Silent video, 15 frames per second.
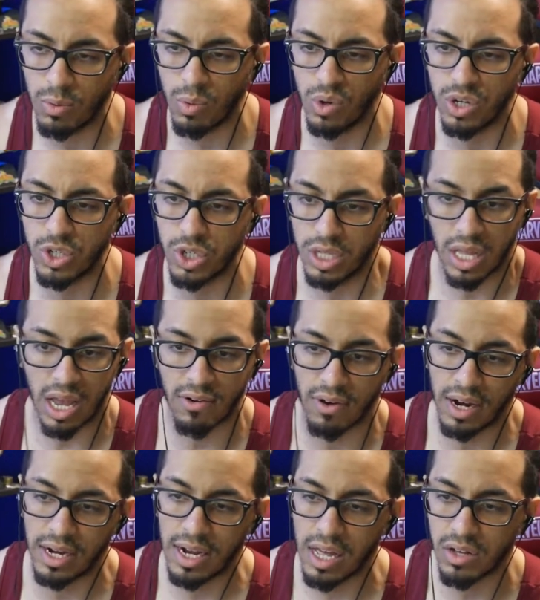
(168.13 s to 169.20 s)
We're in July
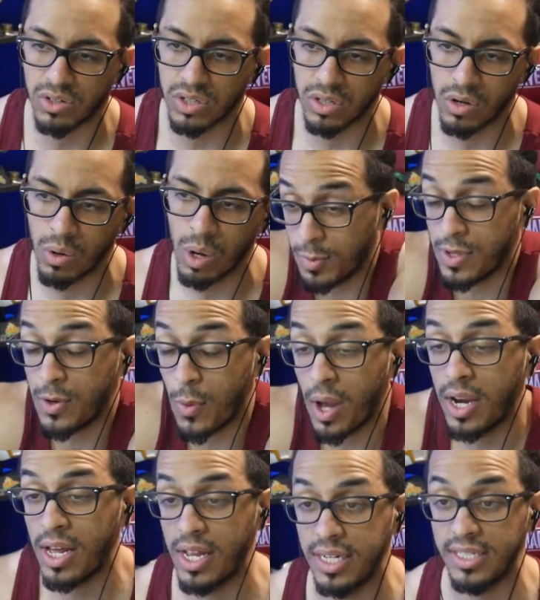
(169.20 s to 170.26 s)
right now, so to be
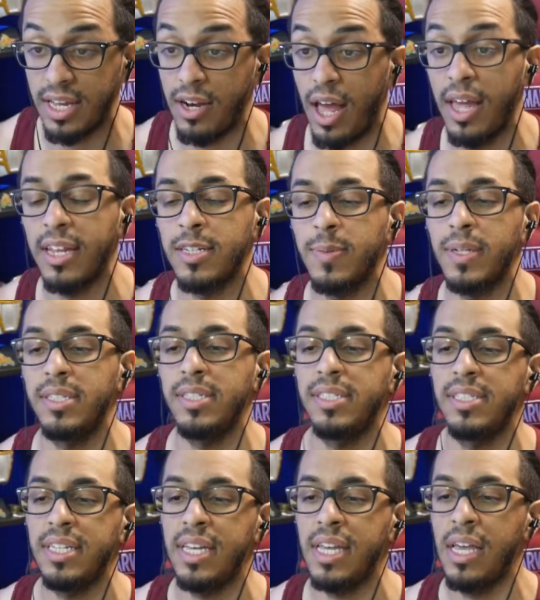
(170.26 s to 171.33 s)
quite honest, I'd, I'd expect to
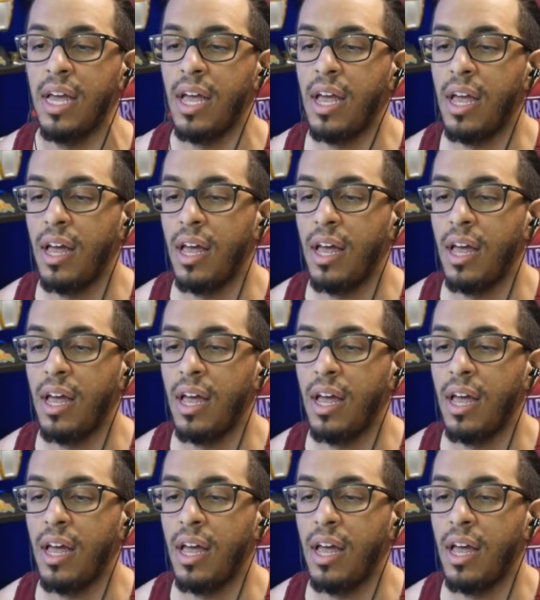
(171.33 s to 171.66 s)
see